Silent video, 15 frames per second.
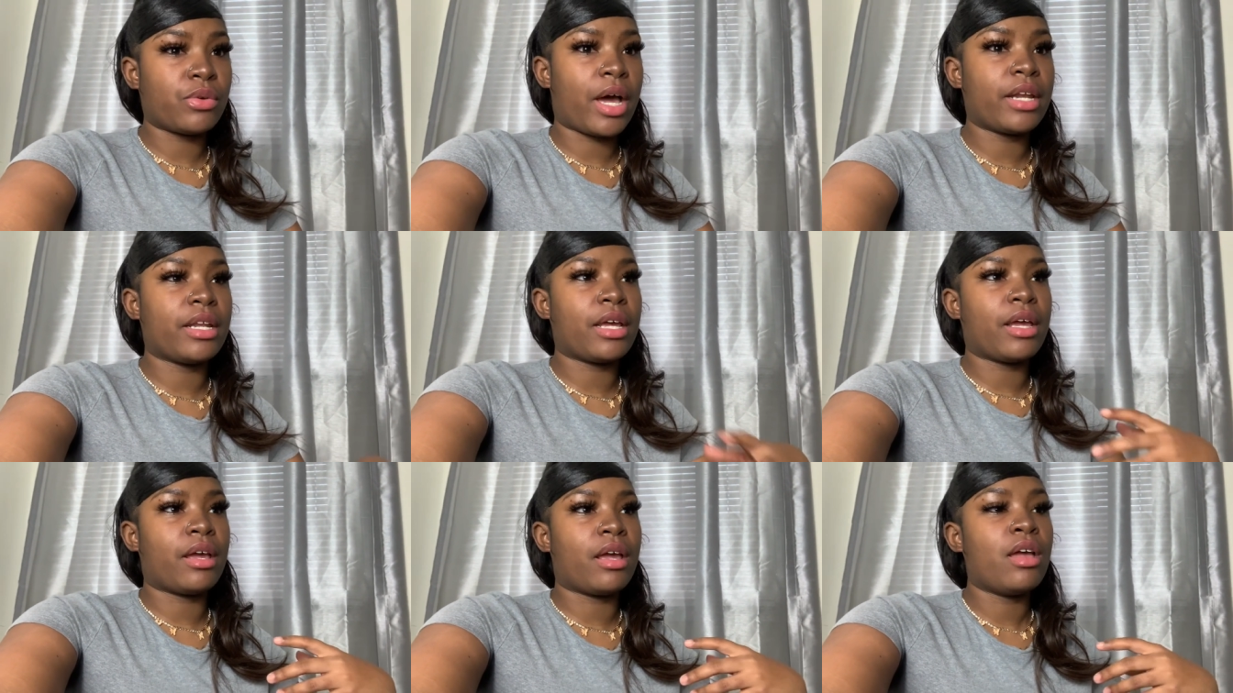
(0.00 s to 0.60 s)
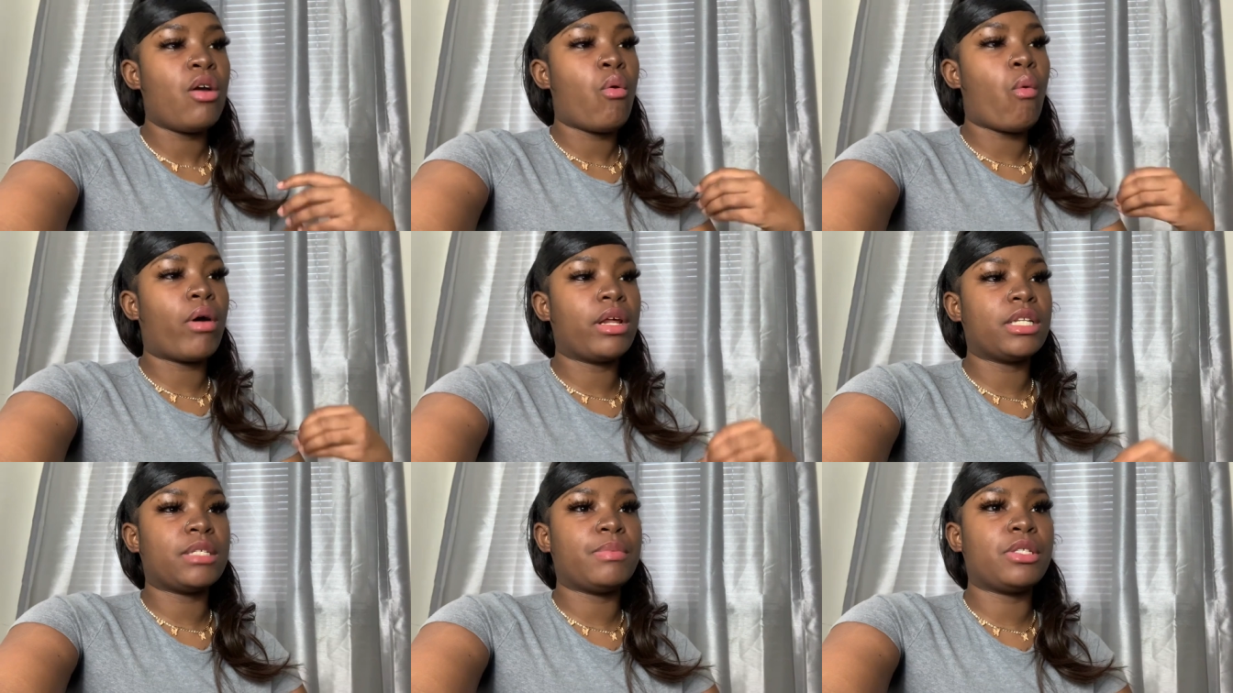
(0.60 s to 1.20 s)
I didn't want
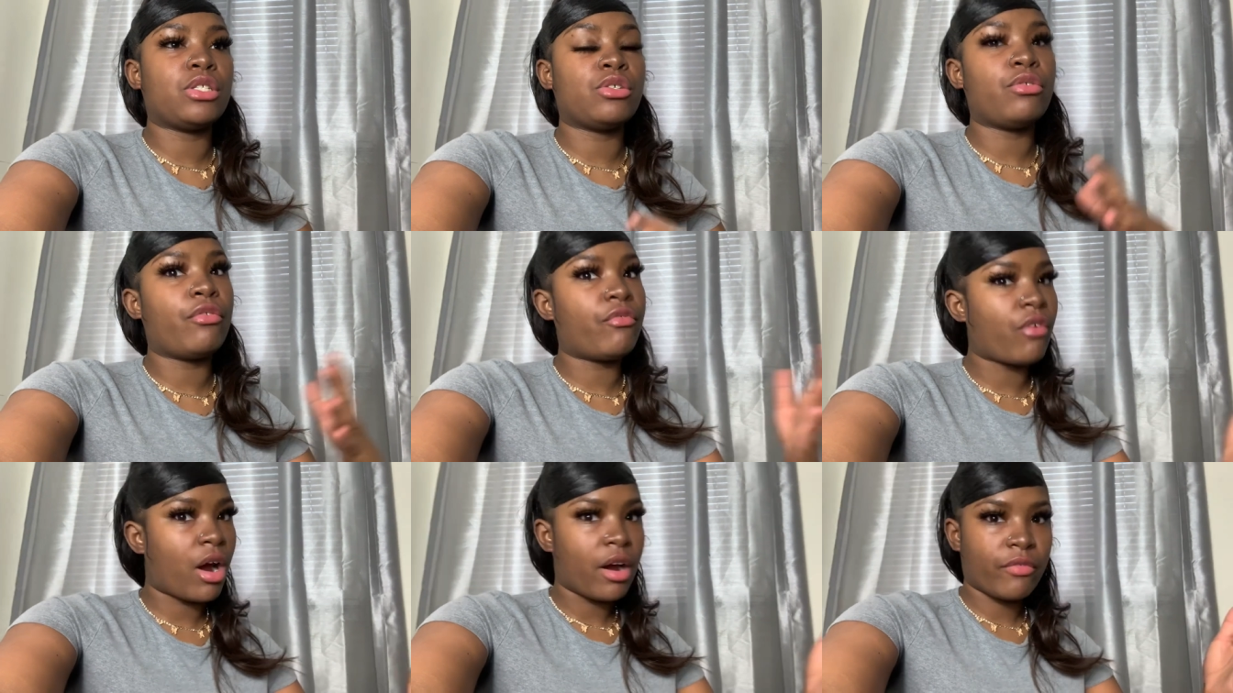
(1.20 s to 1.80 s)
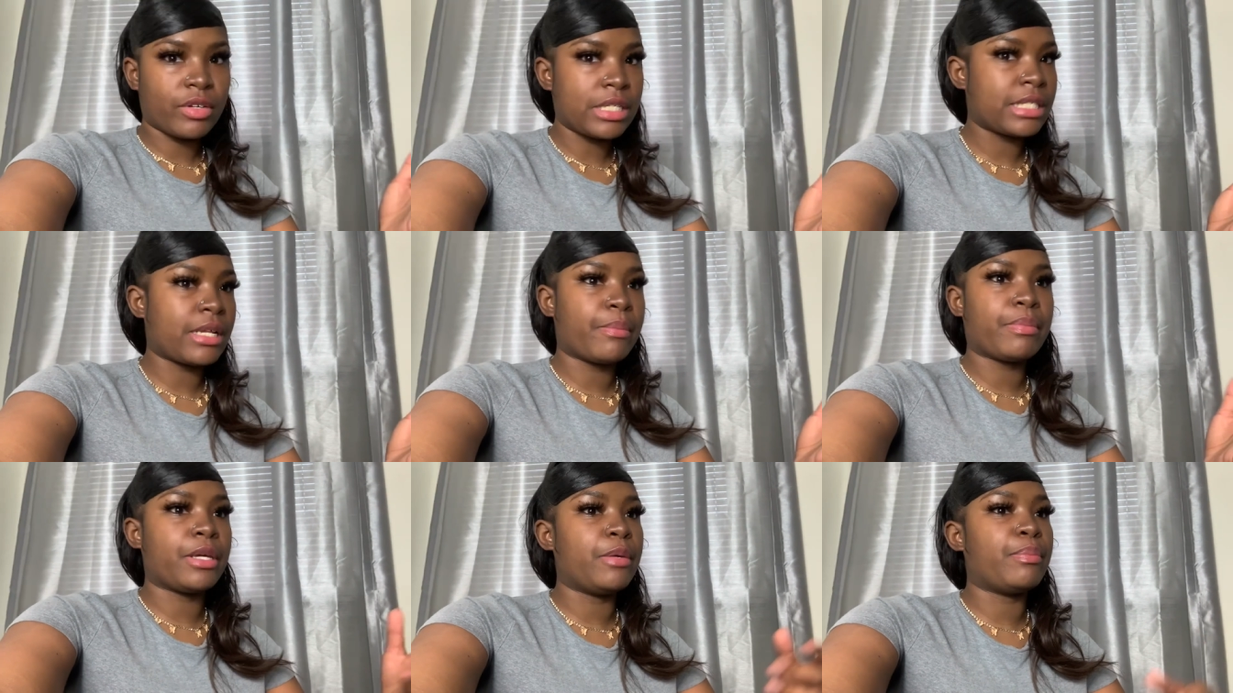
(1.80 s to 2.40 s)
it to be too far for
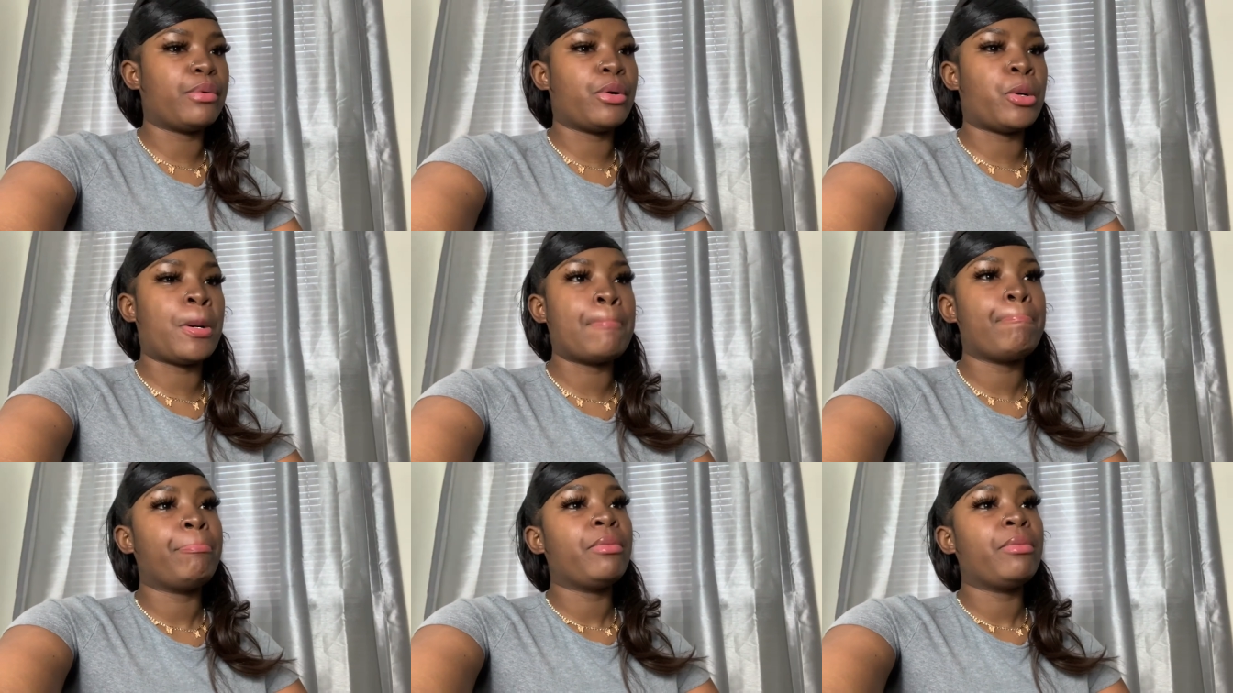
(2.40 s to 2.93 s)
some people.